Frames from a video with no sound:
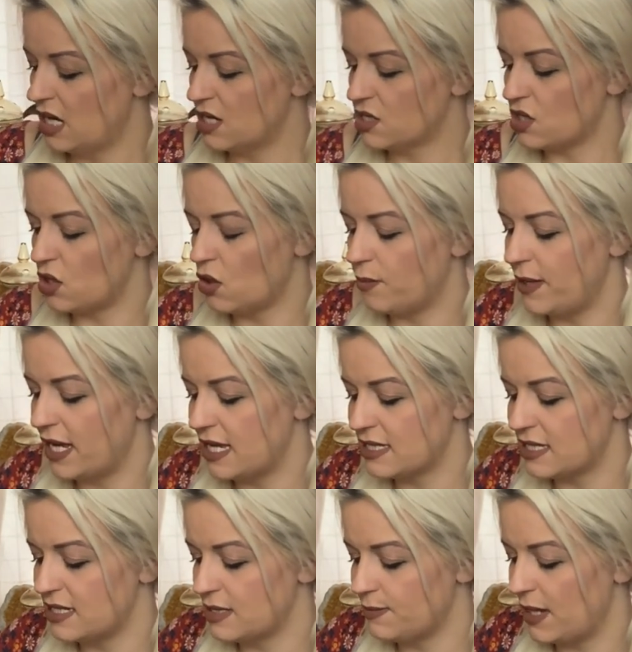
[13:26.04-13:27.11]
So your
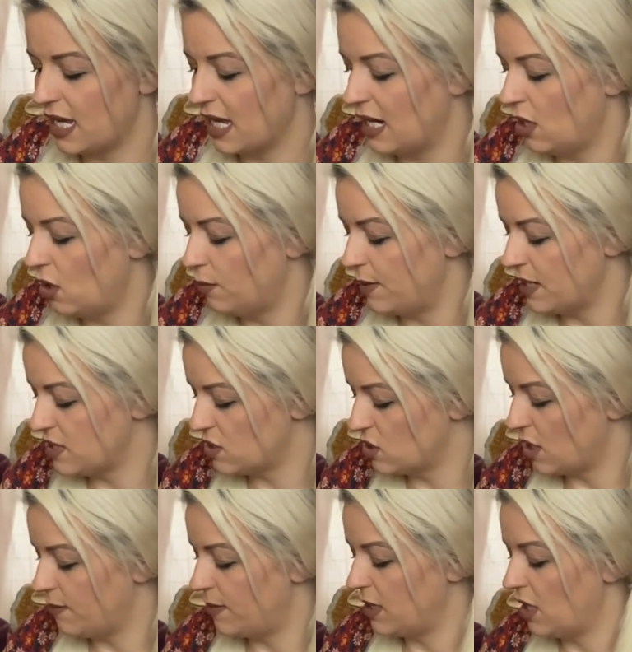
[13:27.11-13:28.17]
person's being a little bit
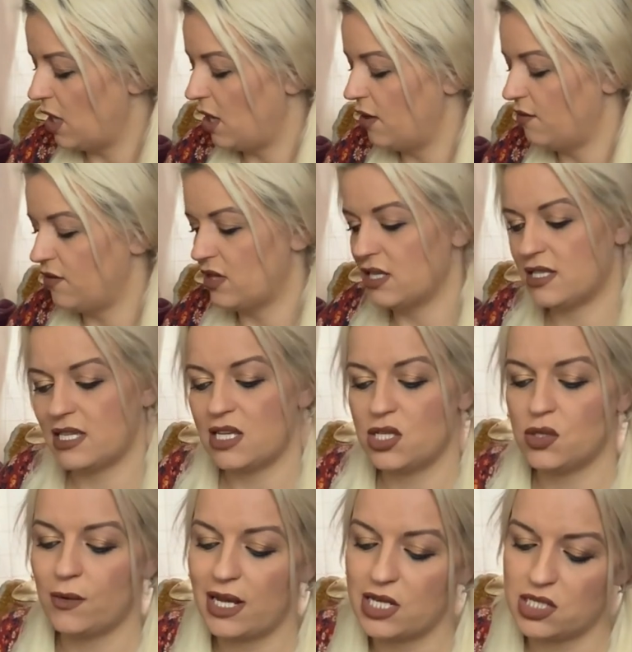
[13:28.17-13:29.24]
stubborn over the
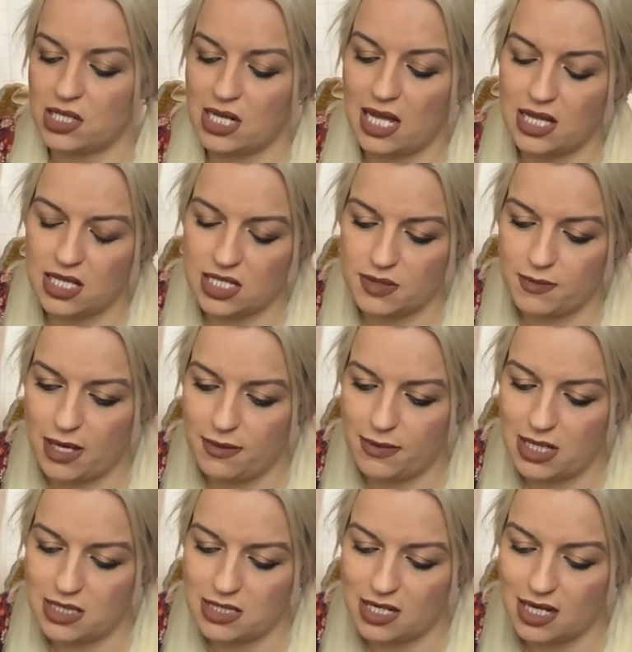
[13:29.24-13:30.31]
situation at this
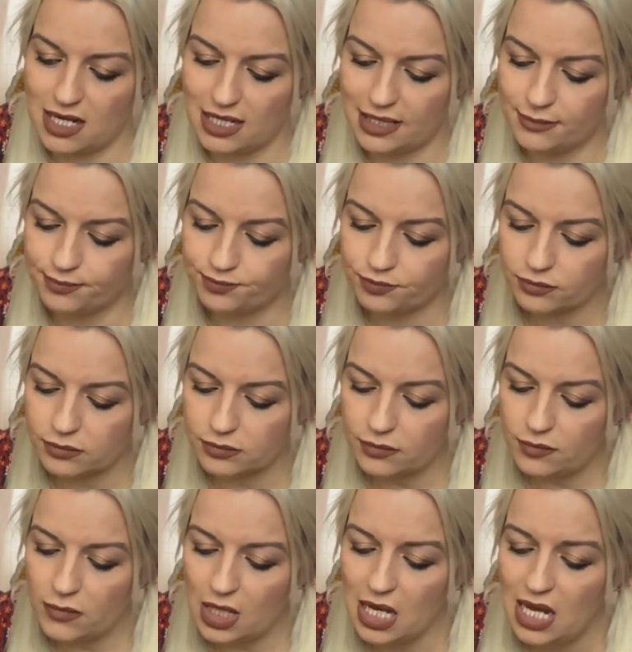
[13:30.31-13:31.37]
moment in time,
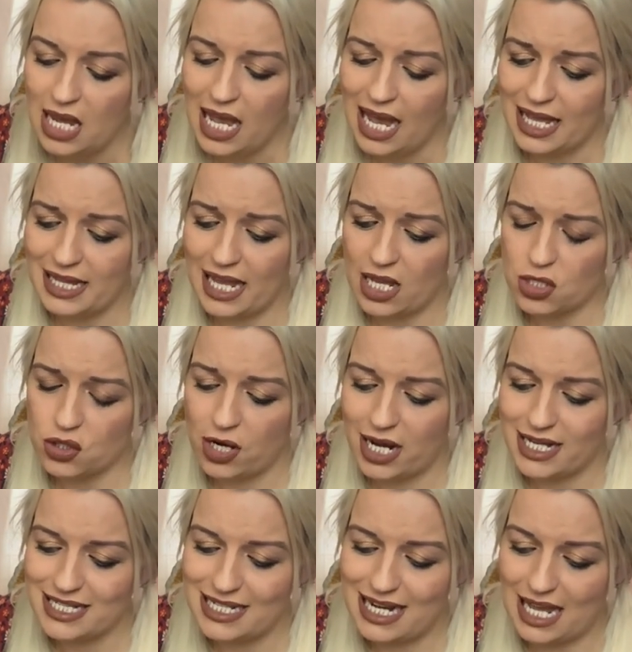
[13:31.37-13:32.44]
and they are
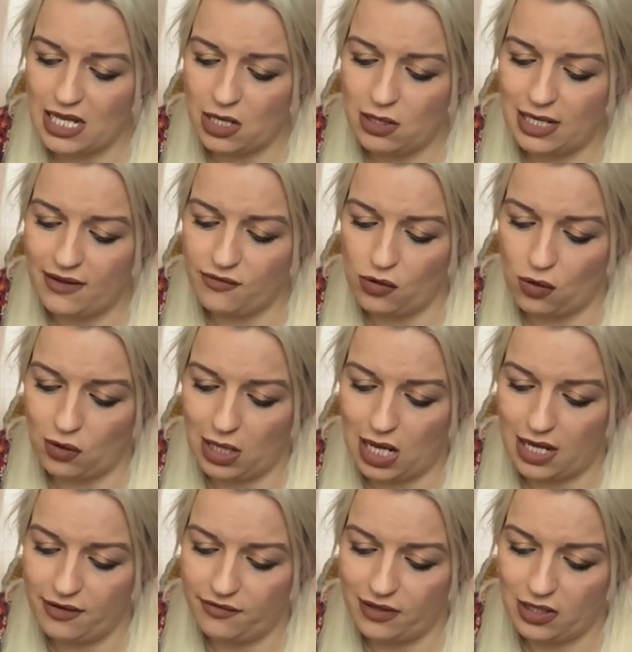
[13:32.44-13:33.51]
trying to let you live your
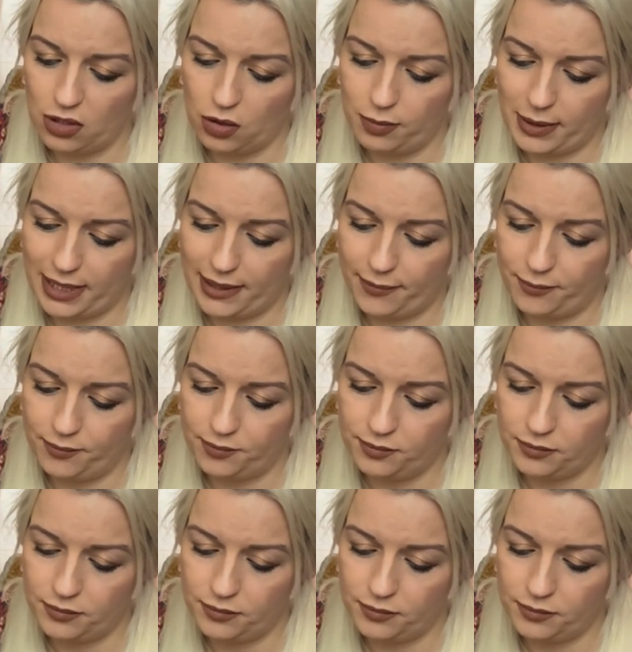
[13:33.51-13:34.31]
life a little bit.